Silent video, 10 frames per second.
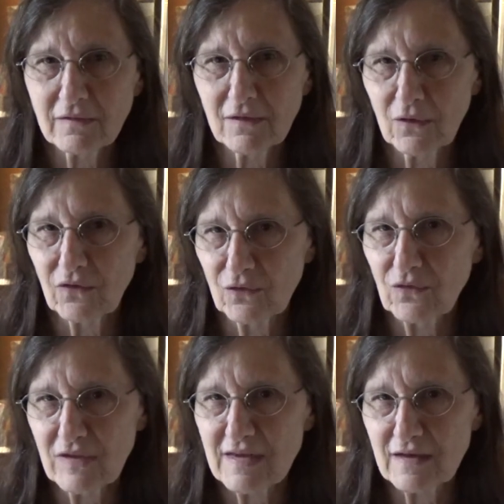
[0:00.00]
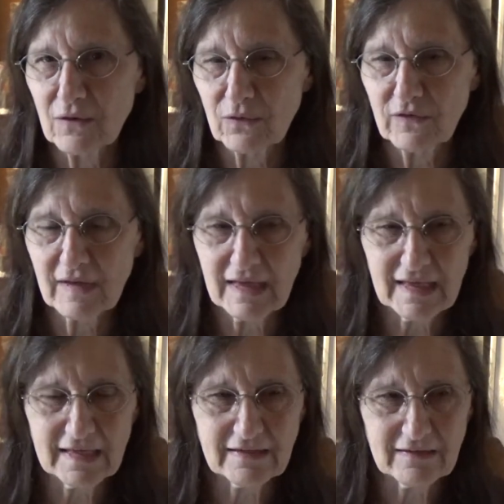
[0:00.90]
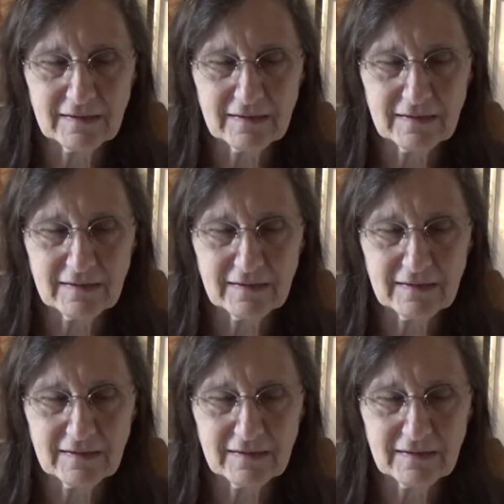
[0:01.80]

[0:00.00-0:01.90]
you know, through the years. And